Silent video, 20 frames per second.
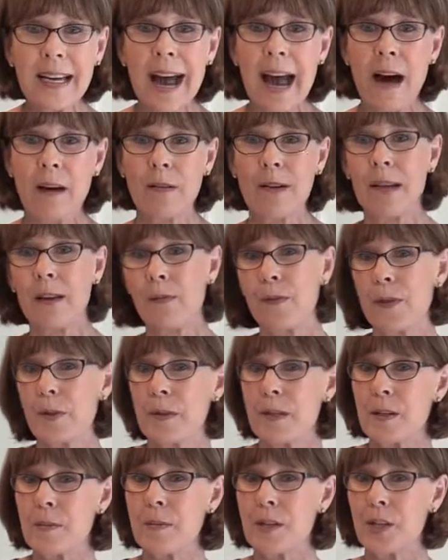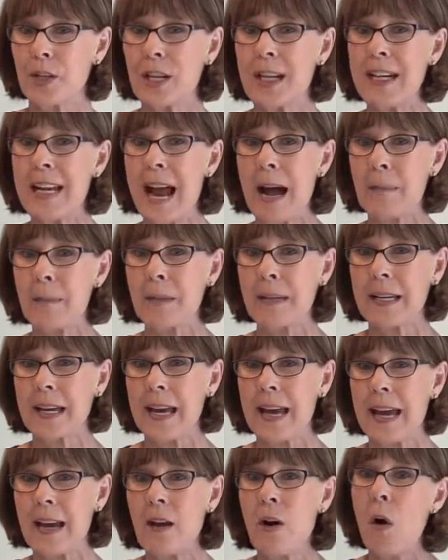it out if you're into machine
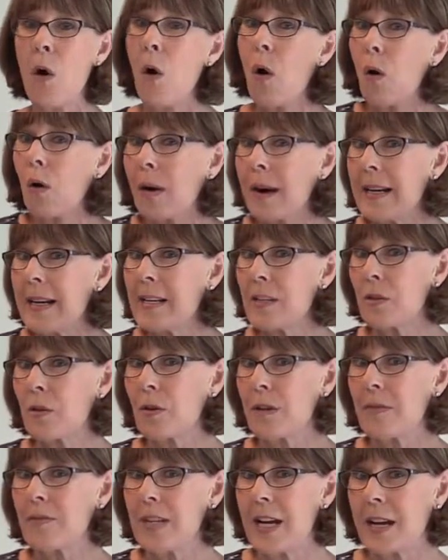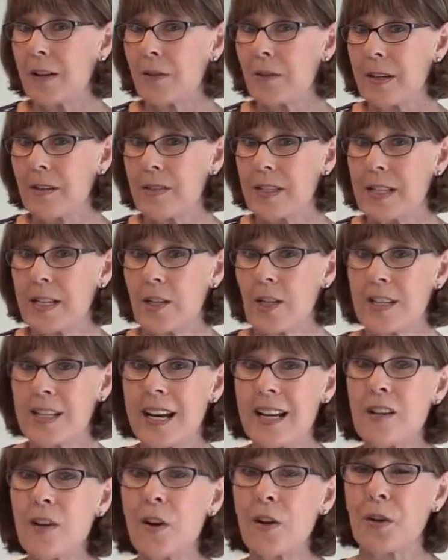applique or any sort of decorative stitches.
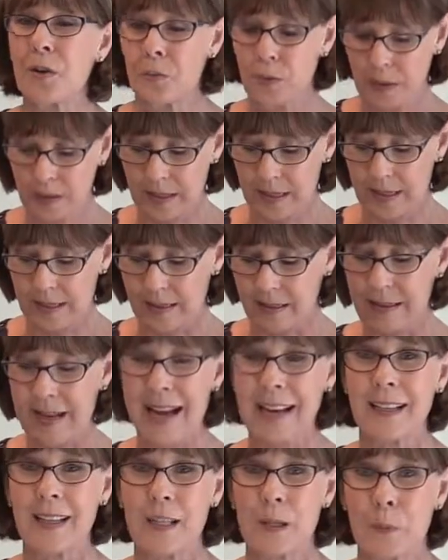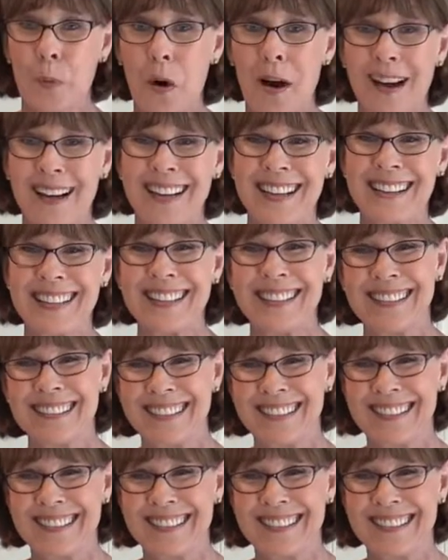I know you're really gonna like this product.